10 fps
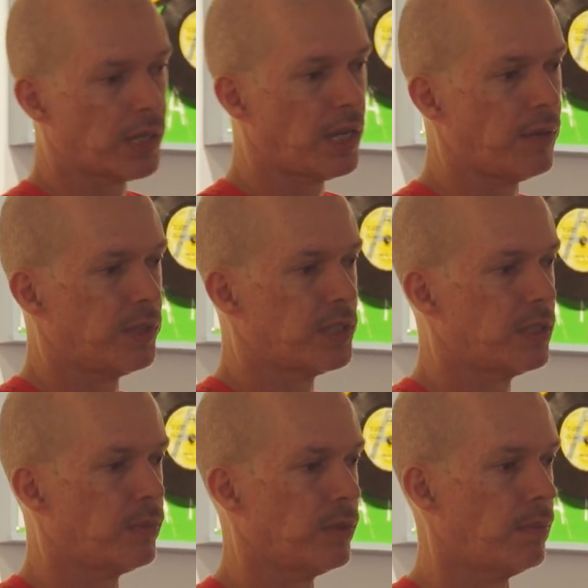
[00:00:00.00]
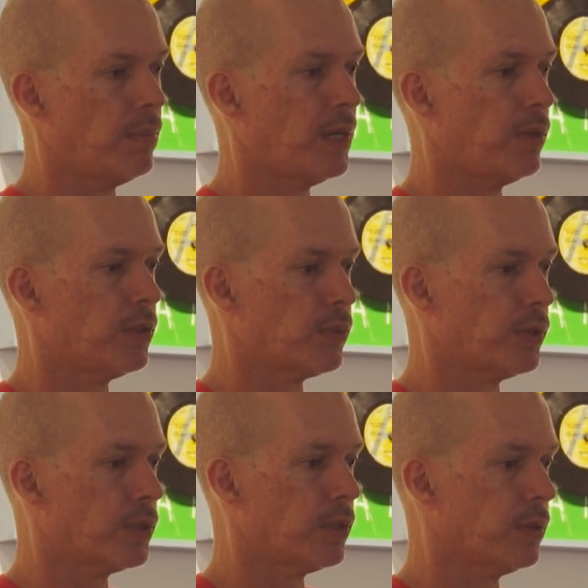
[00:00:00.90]
I carve in a similar manner as
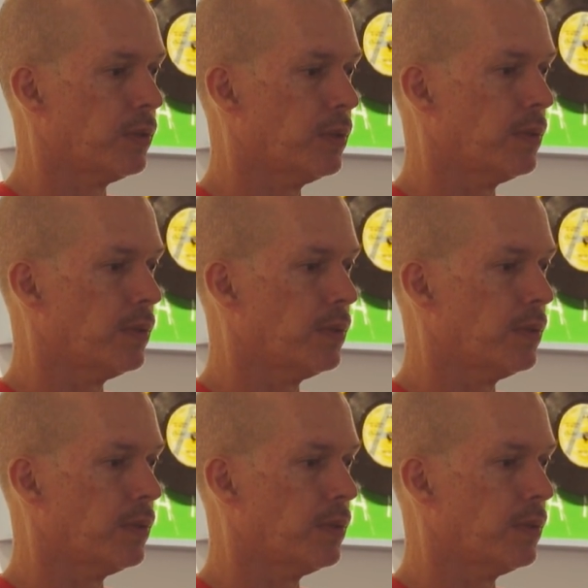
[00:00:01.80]
well too.